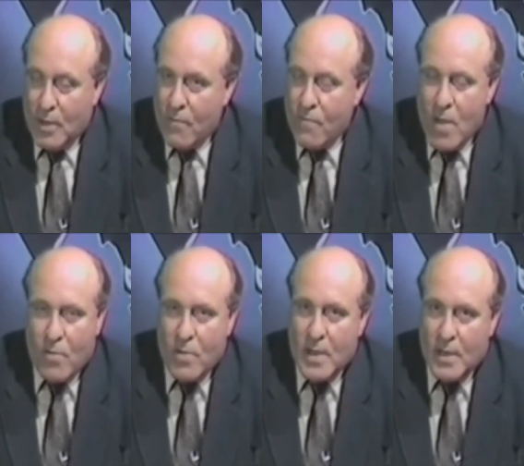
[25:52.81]
A
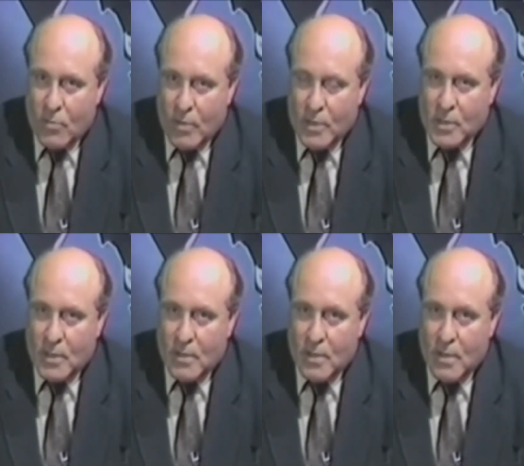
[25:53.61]
very
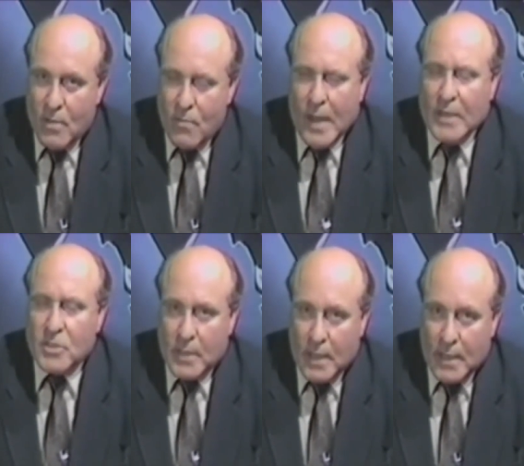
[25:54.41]
interesting,
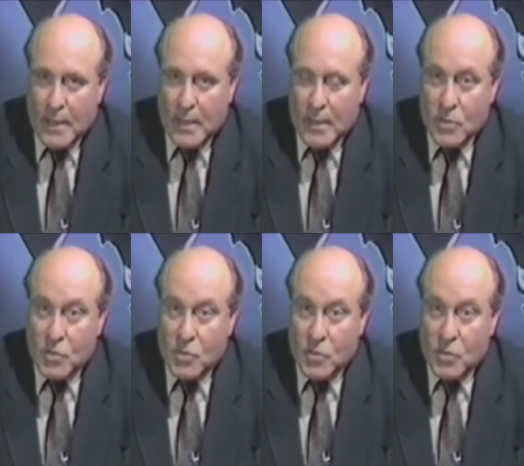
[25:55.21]
fascinating,